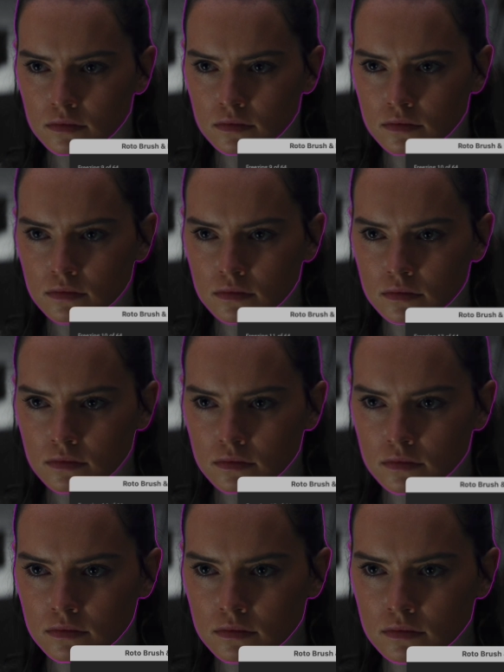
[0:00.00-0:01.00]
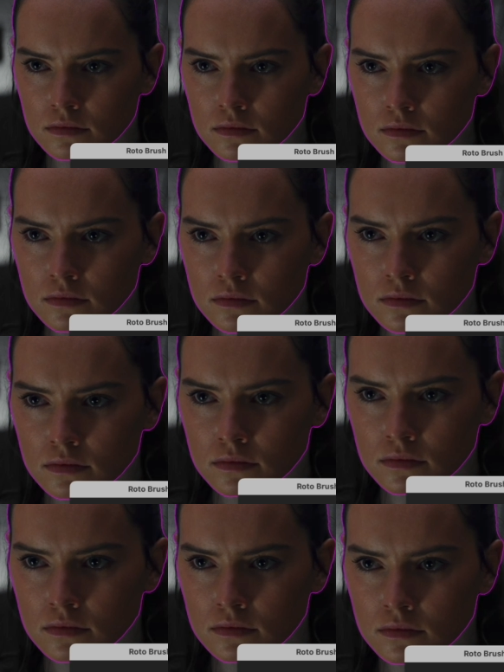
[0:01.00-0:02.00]

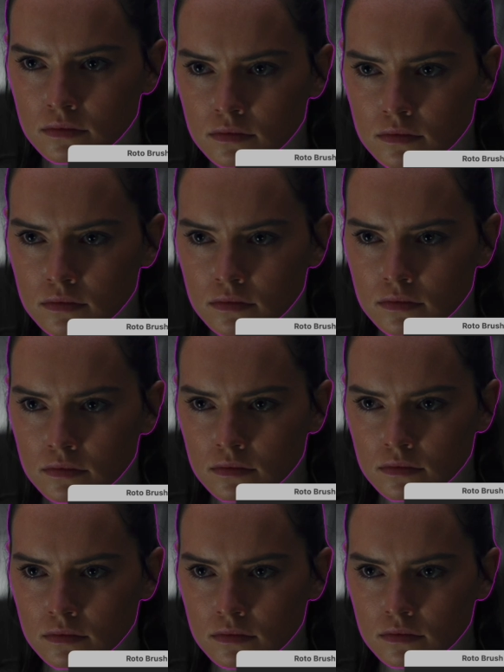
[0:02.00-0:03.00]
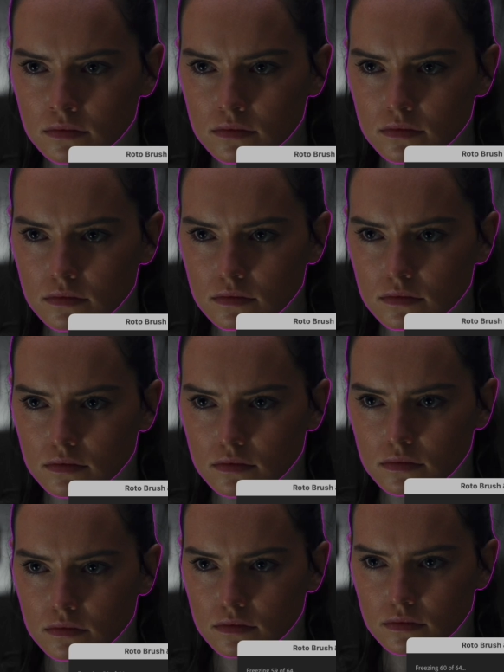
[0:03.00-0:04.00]

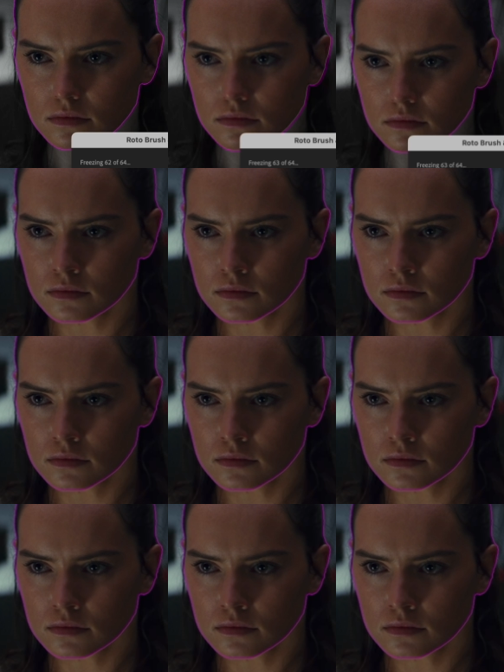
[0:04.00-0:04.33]
[no speech]